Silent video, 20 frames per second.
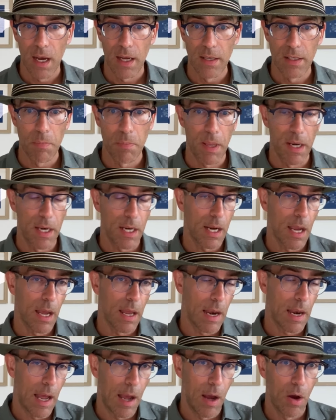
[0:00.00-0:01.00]
Depending on
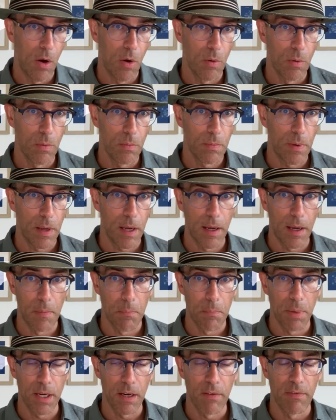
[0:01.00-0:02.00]
how
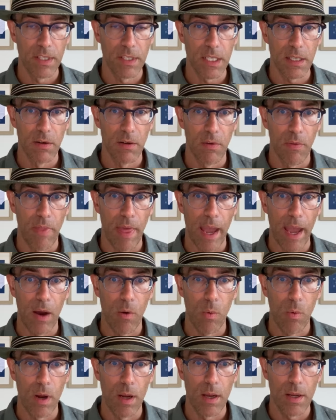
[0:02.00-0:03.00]
big of a deal that
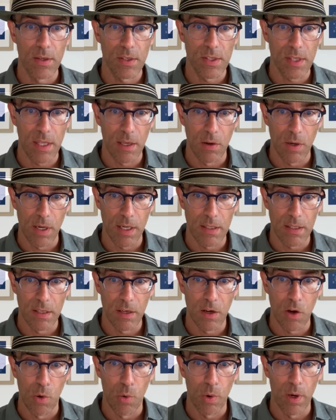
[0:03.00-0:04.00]
was, they all get
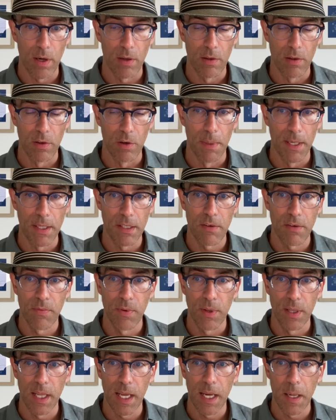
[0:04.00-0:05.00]
coded a little bit
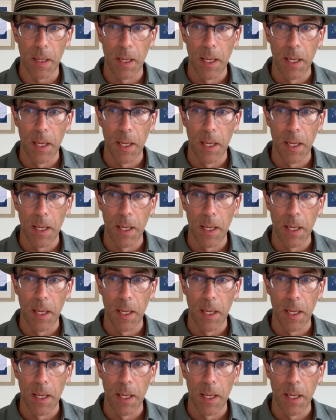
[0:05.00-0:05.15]
differently.